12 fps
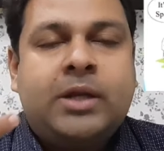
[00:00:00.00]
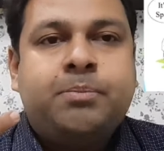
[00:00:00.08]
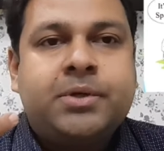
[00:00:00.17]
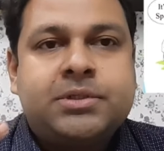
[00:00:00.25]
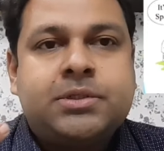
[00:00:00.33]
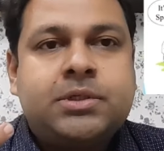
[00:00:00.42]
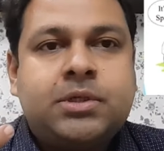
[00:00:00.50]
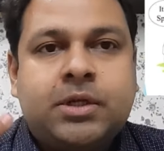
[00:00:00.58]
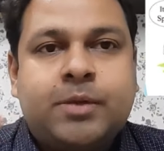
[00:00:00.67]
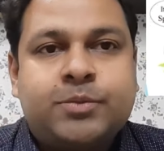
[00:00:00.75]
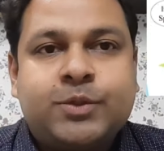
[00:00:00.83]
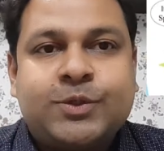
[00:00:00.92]
person,
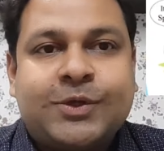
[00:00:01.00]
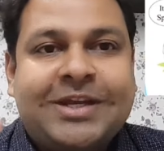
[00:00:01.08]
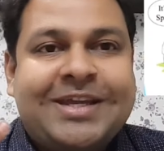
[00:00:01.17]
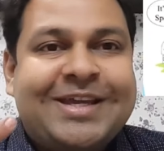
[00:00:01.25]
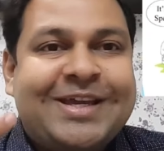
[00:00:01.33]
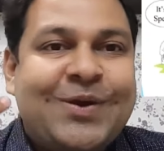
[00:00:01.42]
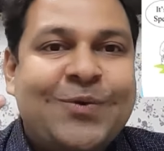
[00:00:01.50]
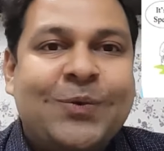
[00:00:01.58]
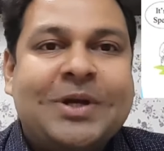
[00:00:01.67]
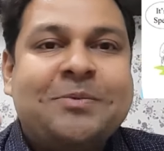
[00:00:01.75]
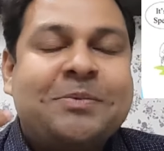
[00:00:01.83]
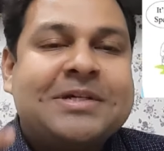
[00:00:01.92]
I'm so sorry,
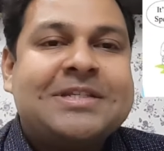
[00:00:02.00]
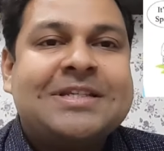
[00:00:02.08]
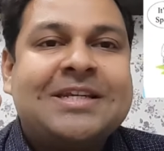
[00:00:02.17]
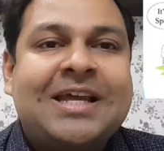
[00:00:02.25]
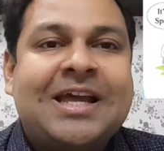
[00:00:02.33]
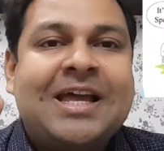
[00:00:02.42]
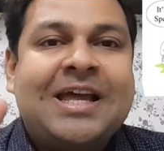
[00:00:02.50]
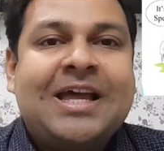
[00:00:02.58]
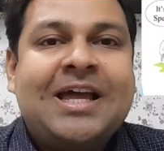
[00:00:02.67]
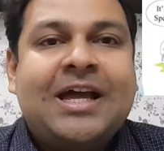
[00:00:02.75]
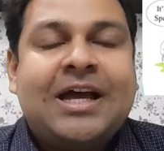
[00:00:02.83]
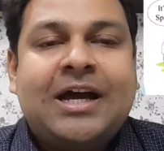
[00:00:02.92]
one person
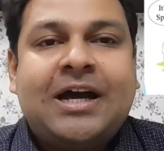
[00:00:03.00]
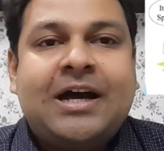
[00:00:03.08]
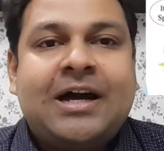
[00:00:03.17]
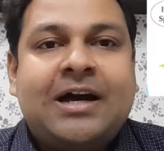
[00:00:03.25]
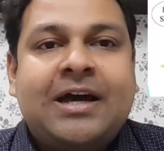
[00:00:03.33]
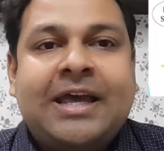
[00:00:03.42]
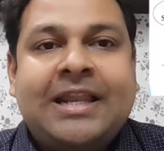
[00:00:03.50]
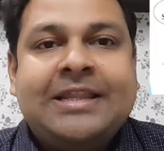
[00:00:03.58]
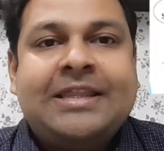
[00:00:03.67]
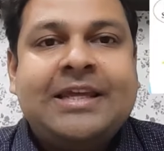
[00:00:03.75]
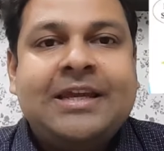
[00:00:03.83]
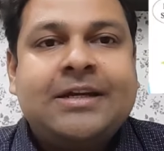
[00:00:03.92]

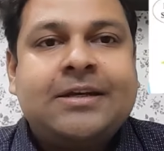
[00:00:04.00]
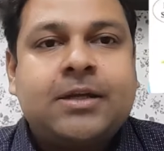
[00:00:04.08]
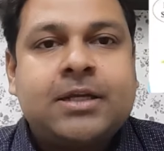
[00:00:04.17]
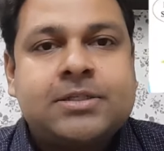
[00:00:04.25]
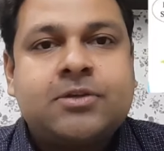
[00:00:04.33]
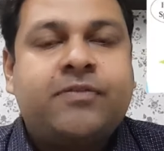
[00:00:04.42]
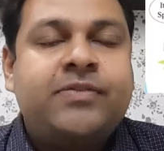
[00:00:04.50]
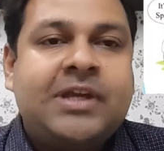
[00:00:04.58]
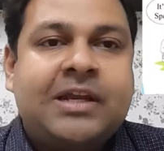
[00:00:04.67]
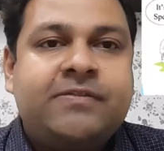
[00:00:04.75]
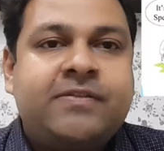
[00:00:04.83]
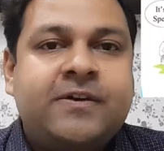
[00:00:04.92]
held the tusk of
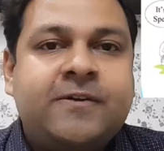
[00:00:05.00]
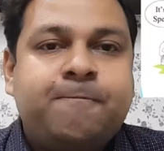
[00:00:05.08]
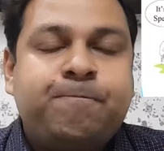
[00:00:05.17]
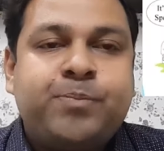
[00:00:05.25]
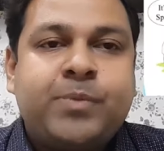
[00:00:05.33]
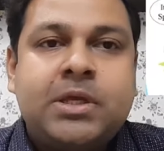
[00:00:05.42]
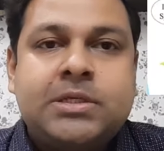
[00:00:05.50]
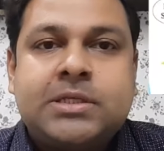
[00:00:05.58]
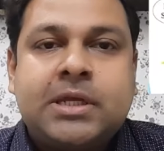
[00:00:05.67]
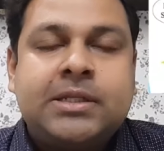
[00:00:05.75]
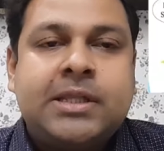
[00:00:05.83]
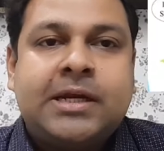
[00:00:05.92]
the elephant. He
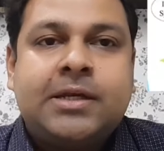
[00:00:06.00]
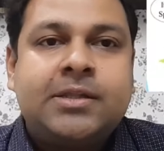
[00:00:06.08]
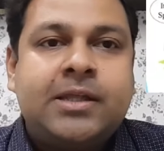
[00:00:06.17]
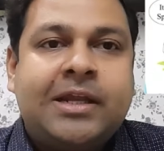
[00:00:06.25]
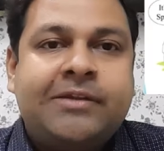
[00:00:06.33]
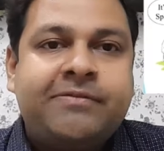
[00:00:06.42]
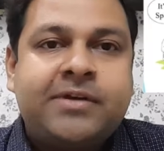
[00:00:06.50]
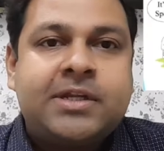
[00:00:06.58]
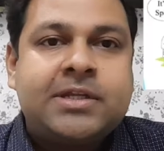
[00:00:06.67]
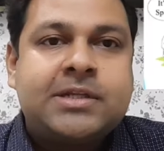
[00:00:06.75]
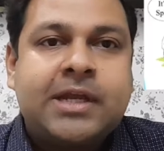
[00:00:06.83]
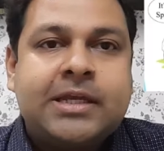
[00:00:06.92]
said that the
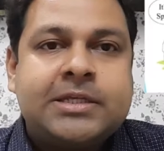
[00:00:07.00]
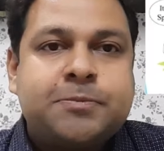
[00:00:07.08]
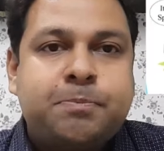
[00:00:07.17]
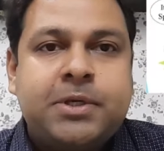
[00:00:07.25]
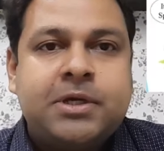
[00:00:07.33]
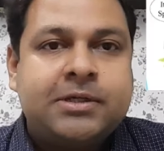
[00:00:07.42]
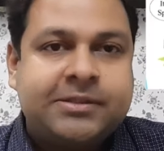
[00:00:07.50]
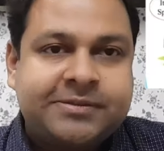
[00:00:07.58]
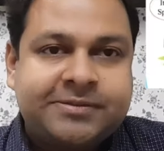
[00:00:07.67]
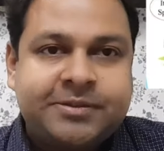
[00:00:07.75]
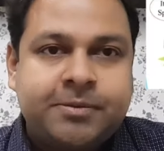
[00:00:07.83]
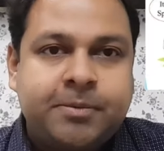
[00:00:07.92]
elephant is like a spear,
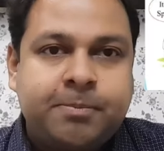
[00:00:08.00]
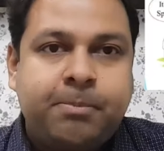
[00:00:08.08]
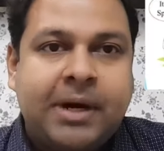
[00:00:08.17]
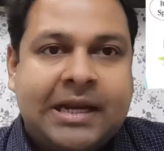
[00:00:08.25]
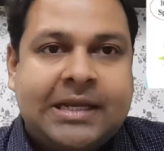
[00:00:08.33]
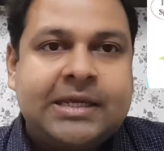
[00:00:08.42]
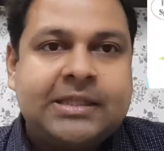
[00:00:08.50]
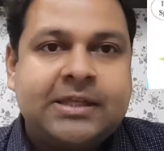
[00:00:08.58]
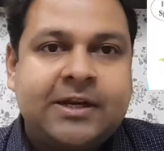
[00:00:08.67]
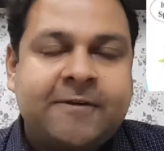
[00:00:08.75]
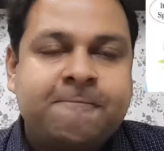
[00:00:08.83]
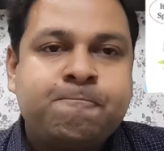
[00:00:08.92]
bhale ki
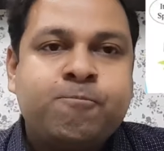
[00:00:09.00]
tarah.